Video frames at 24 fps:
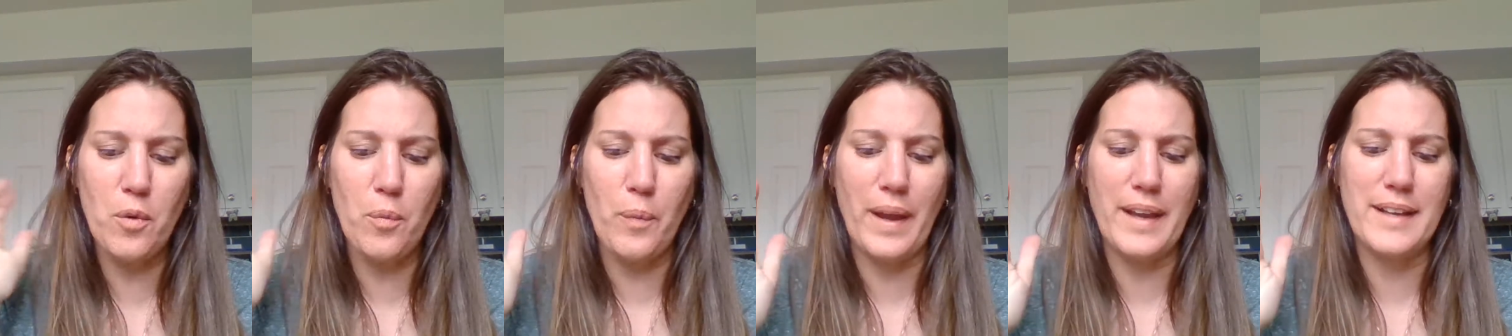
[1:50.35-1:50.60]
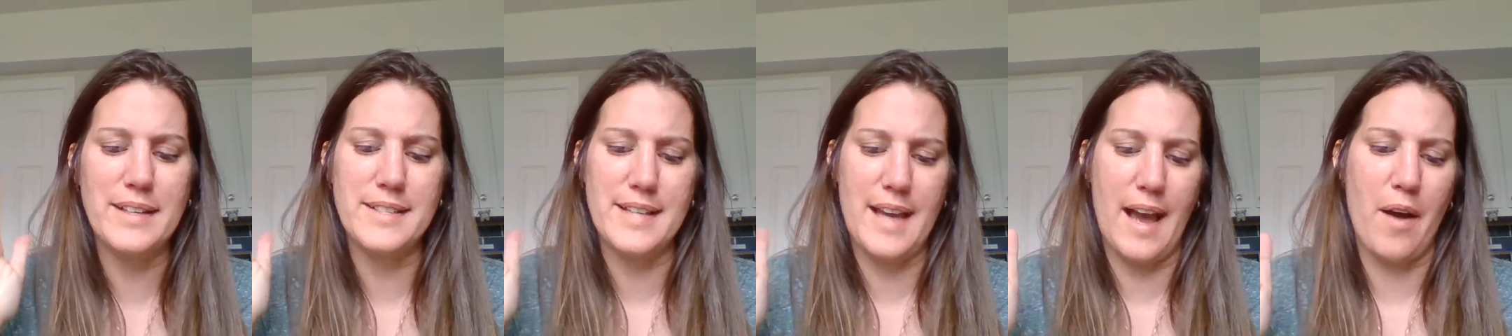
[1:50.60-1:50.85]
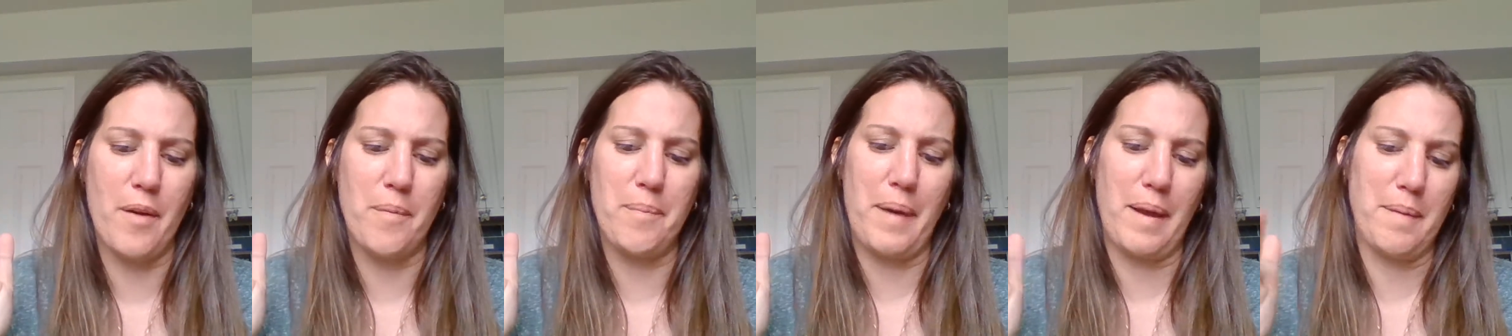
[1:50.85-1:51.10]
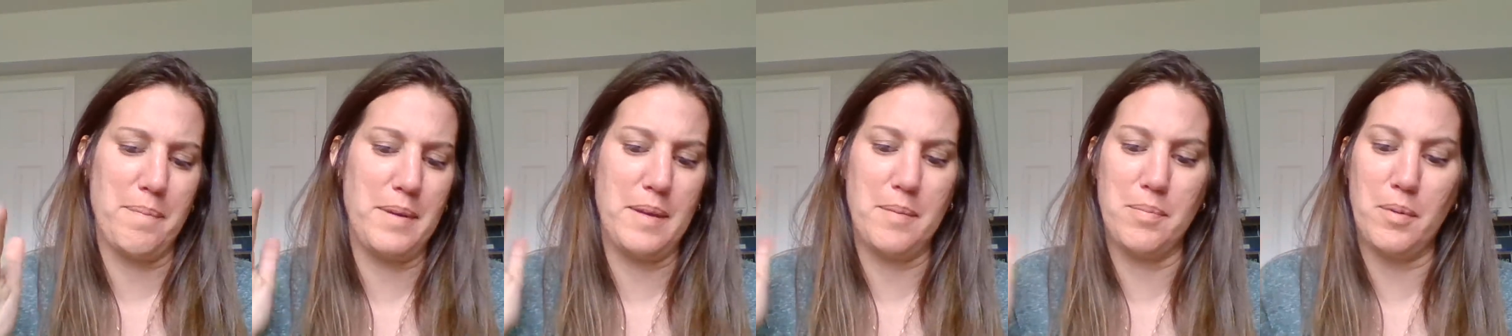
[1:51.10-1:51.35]
weighed down by
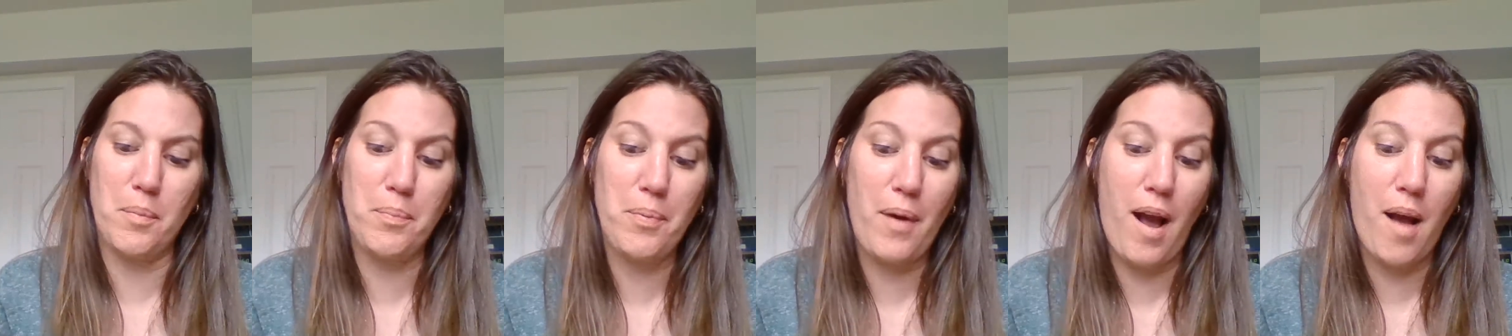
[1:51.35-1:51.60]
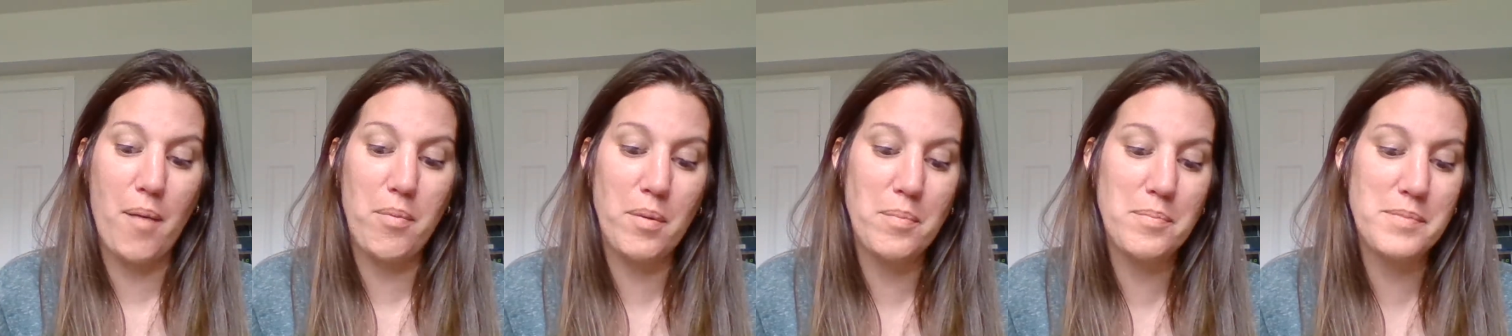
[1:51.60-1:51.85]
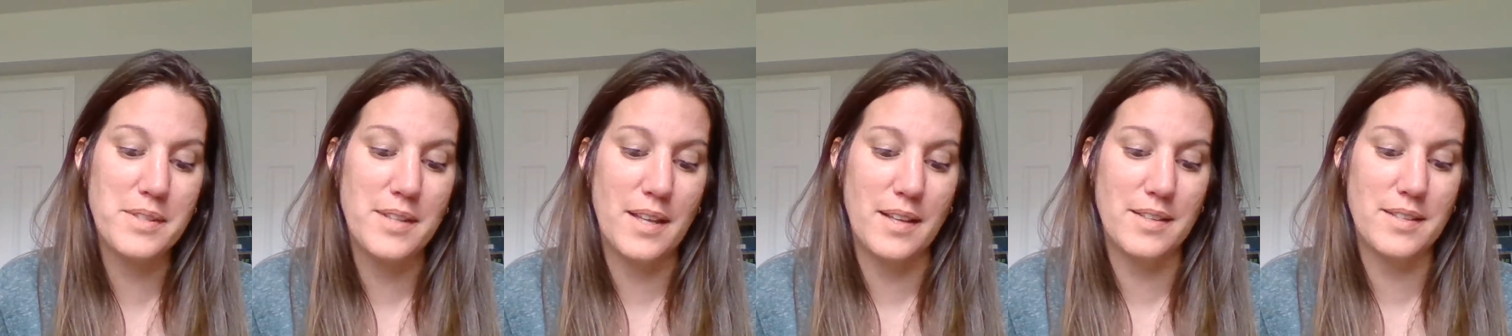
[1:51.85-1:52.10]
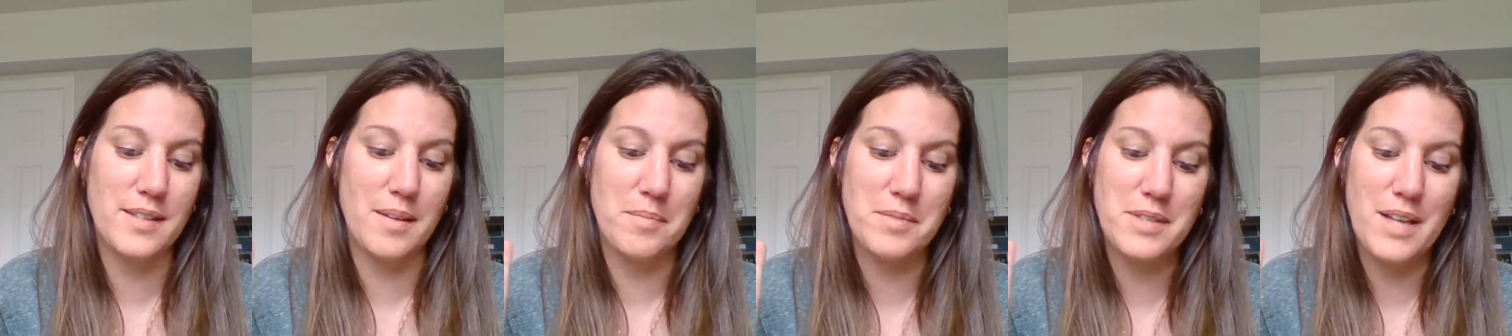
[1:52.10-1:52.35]
people problems that
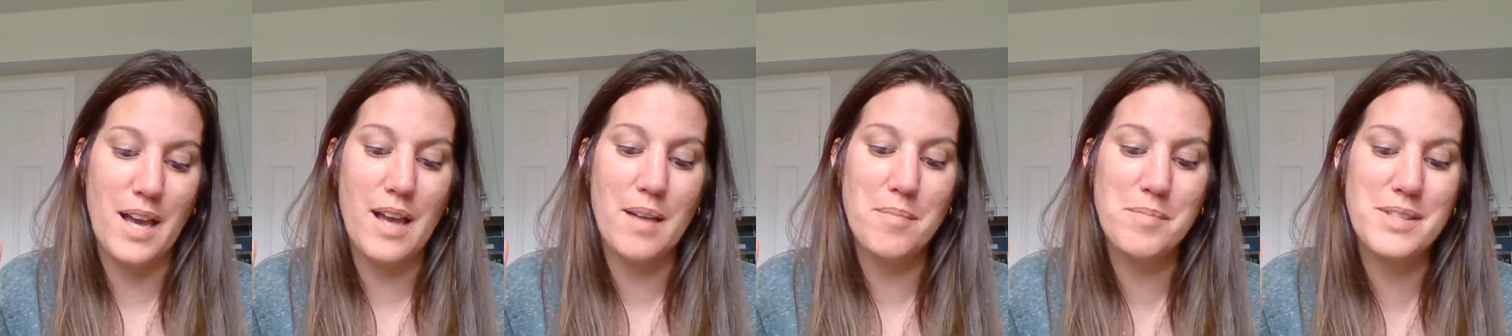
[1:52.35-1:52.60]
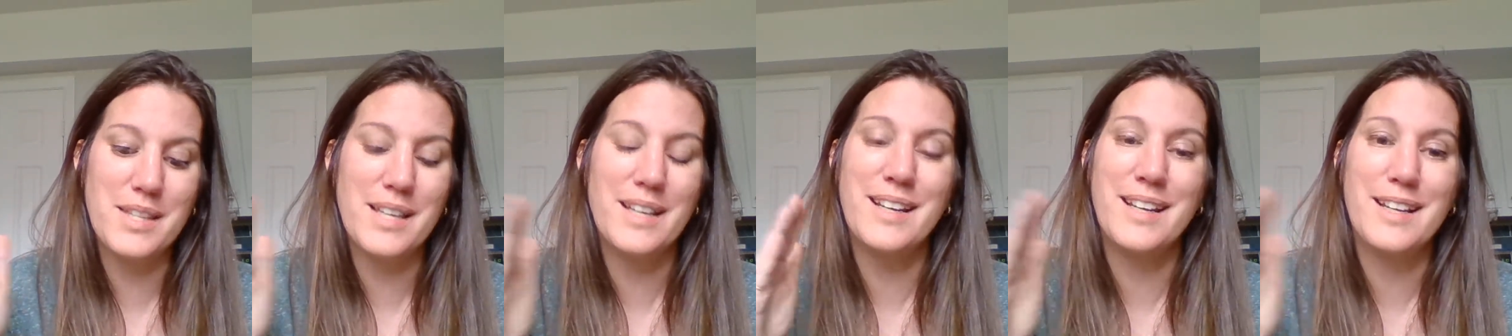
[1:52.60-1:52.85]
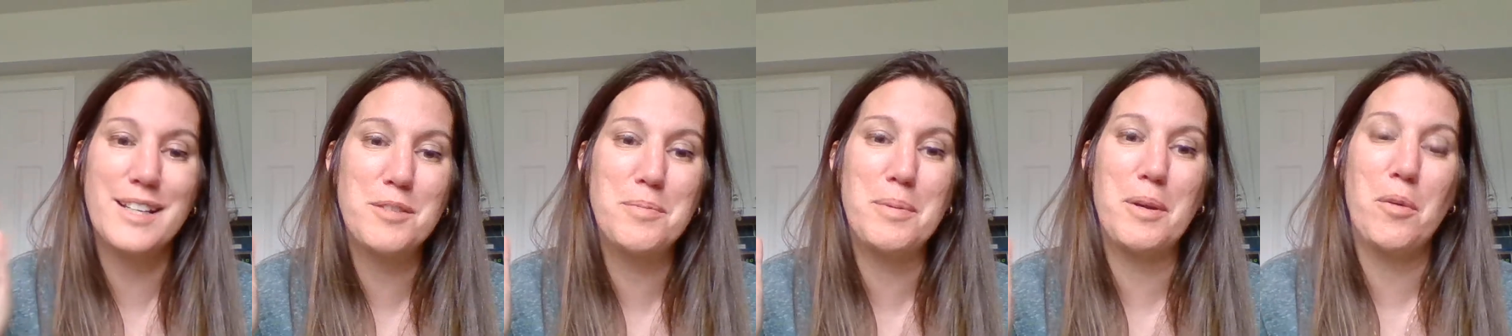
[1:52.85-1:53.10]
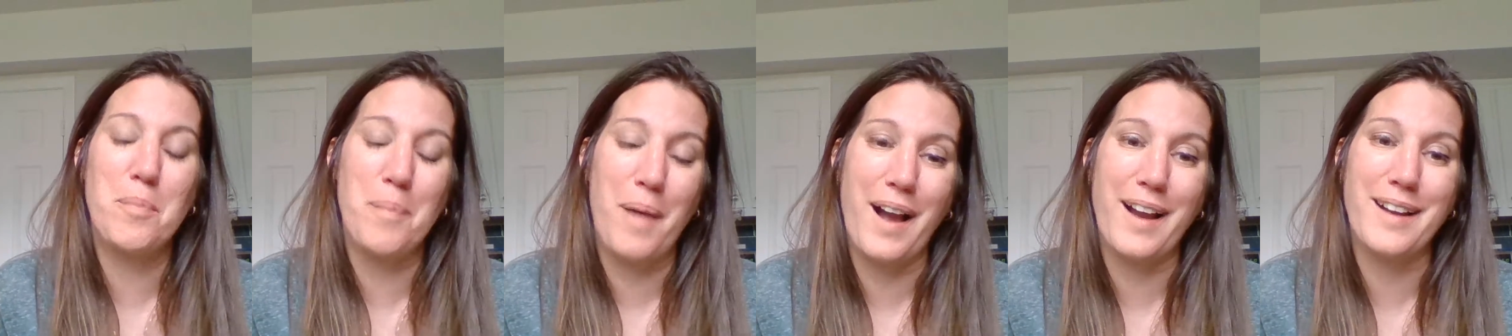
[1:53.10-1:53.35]
sometimes they need to be
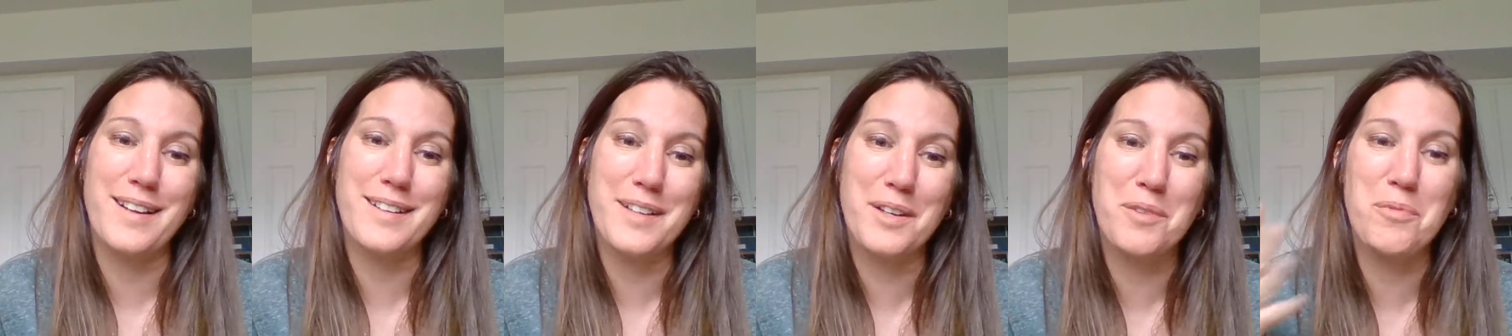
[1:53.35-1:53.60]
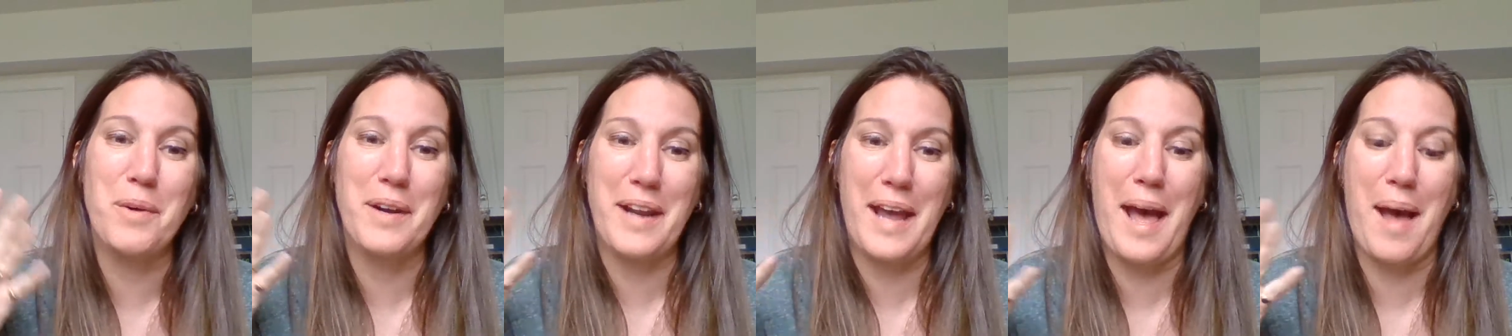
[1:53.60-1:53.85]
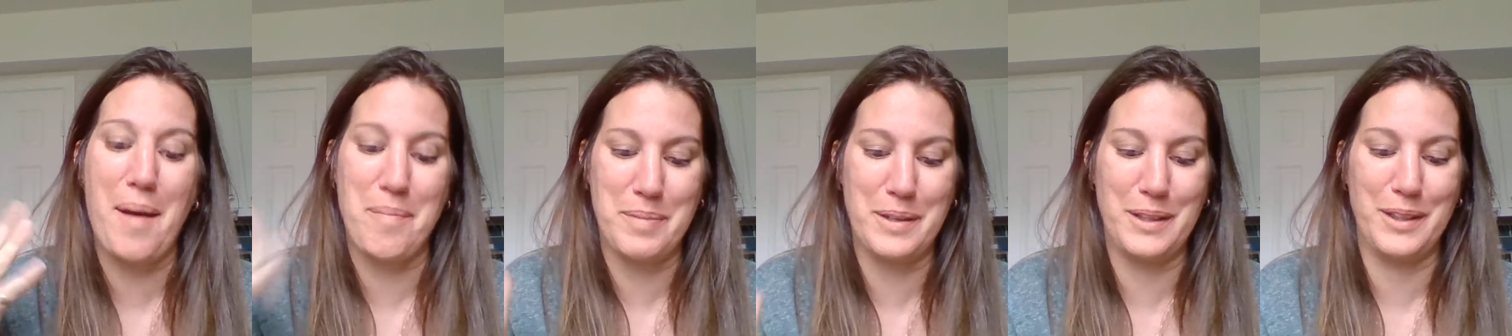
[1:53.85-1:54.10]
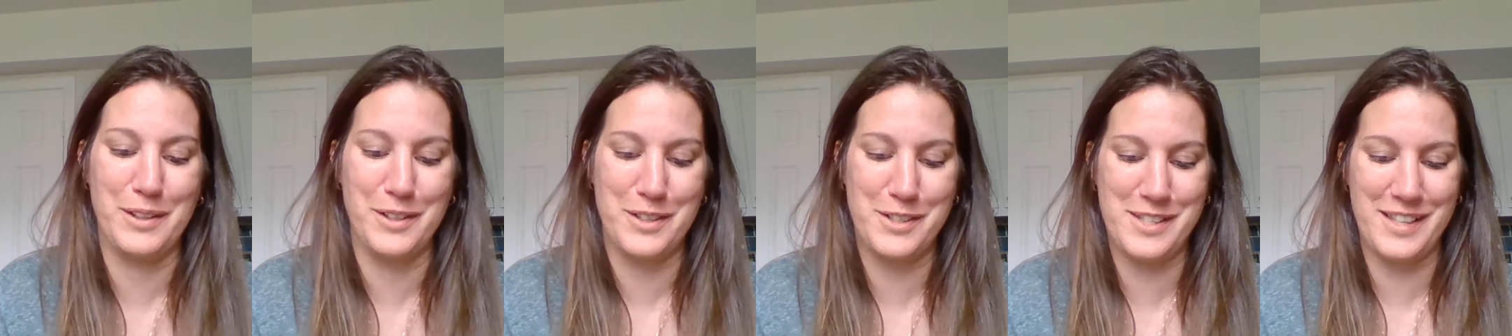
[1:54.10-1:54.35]
reminded what happy
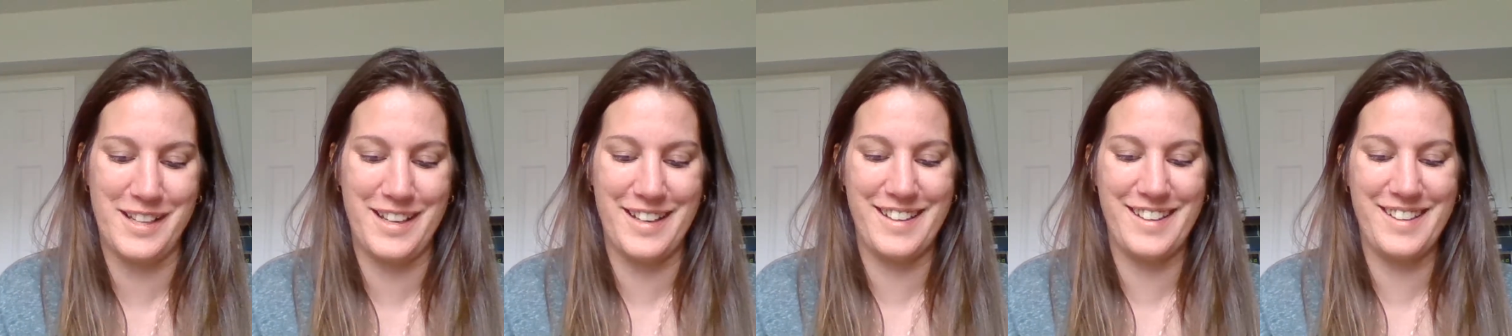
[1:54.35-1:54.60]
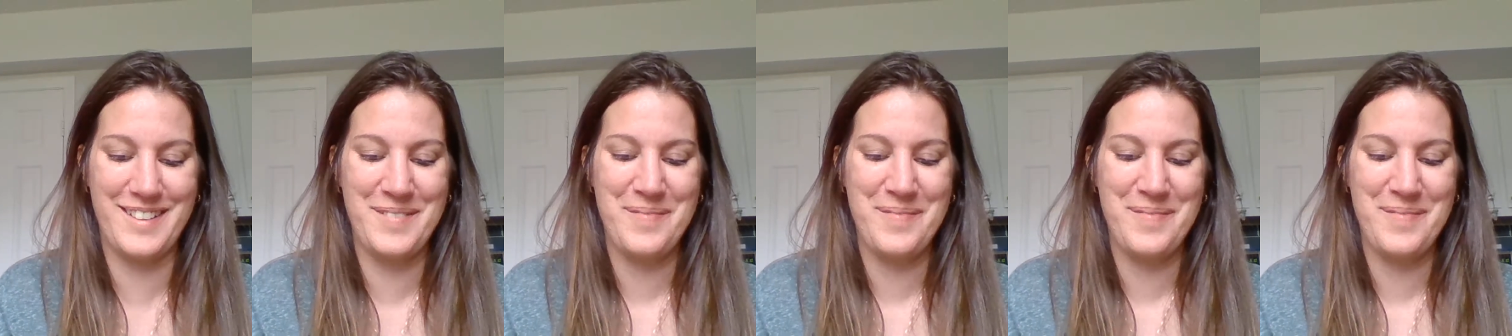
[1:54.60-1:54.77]
looks like.